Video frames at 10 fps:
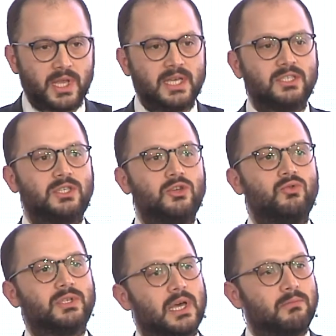is
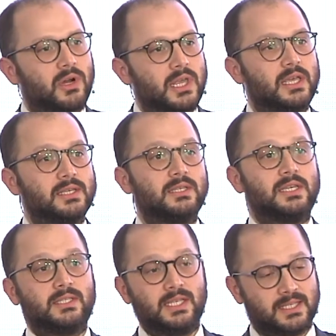new is that money is
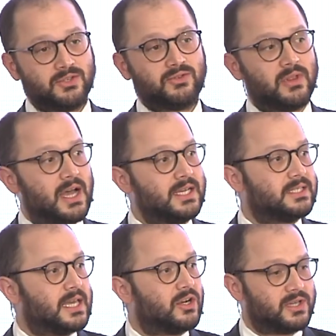
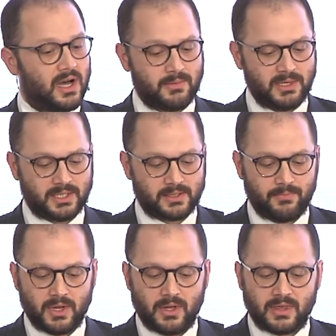decentralized and autonomous,
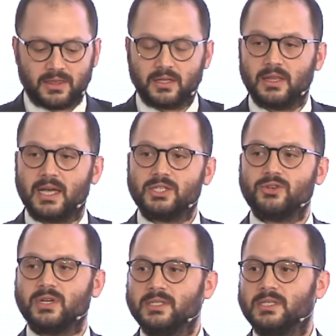that the
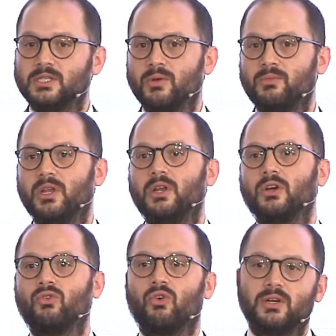ledger is distributed
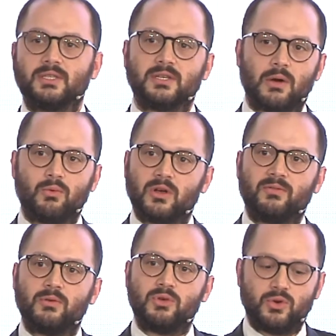across a network
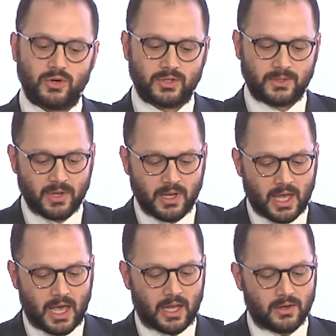of computers,
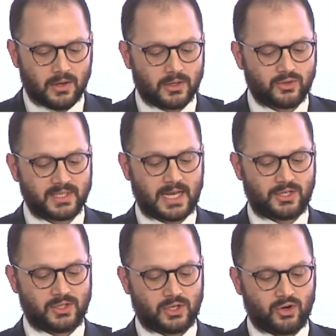and
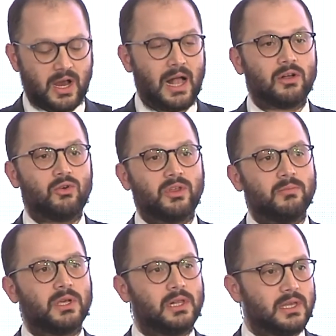transactions occur
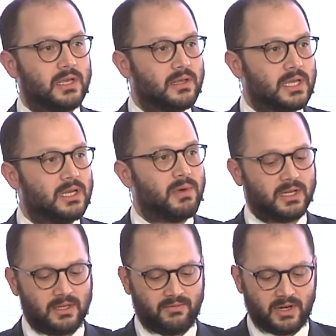algorithmically,
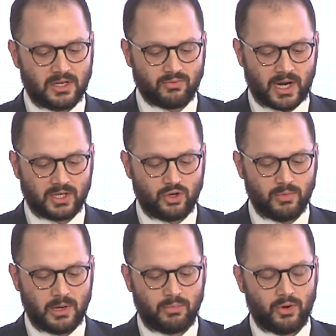independent of any direct
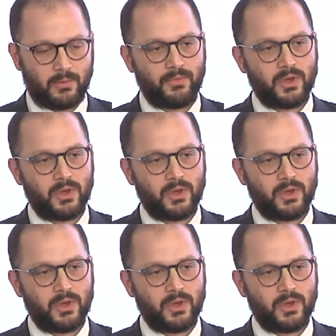human input.